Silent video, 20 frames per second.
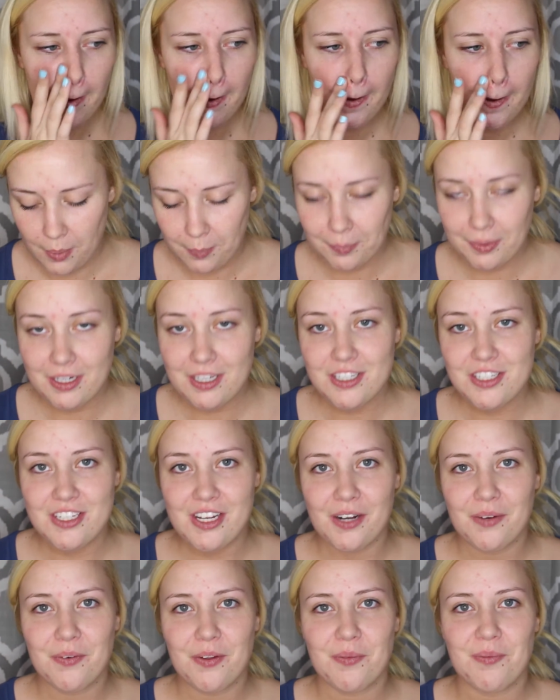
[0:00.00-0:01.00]
I'm going to
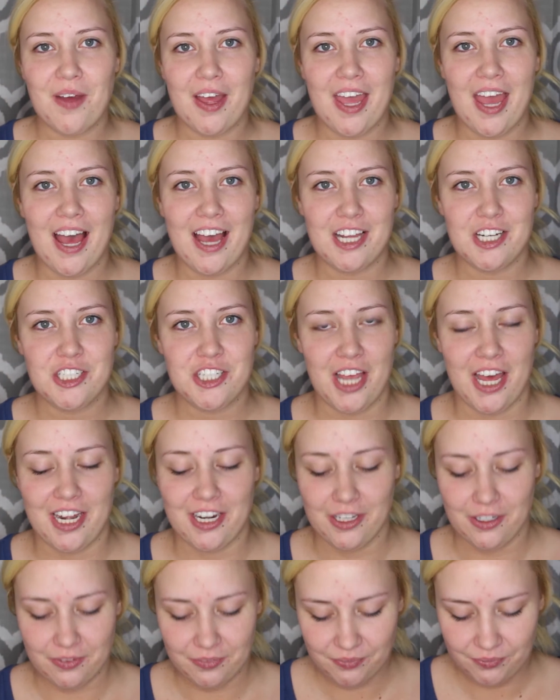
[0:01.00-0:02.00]
start with my
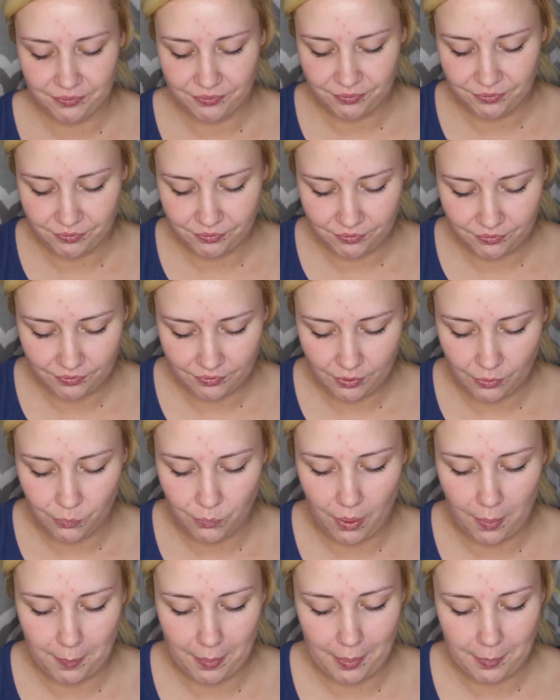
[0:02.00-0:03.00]
eyeshadow
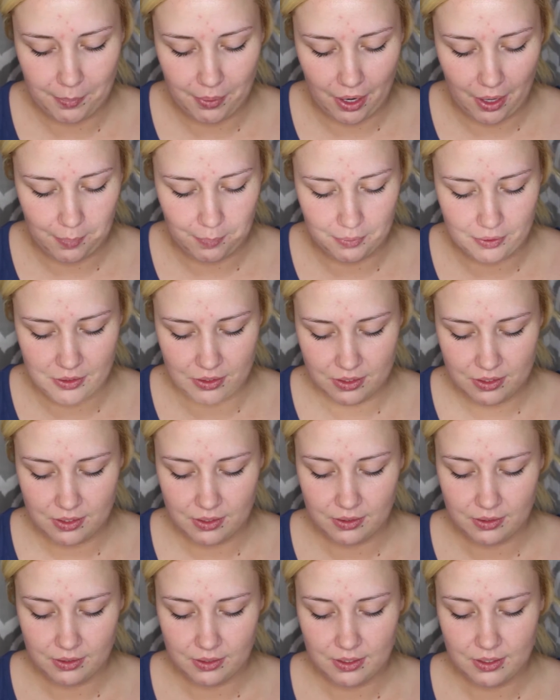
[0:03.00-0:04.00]
while my primer's
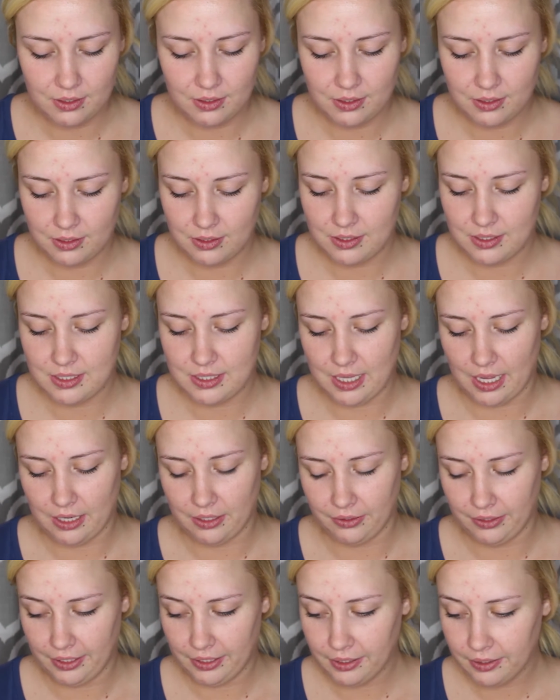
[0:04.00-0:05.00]

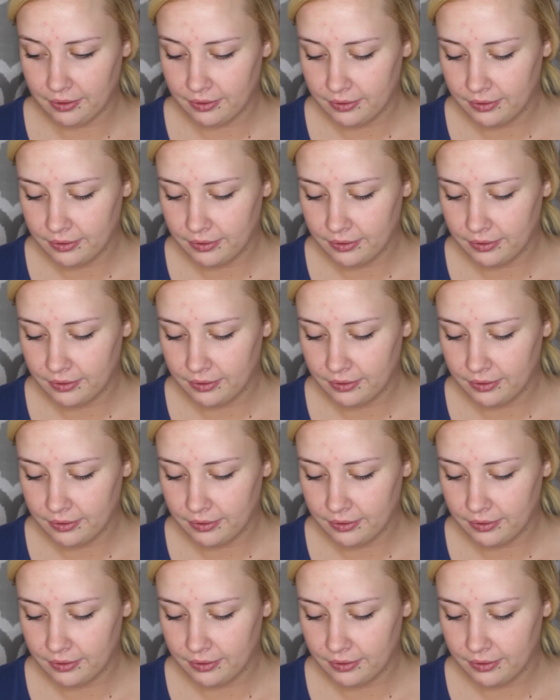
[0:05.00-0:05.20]
settling.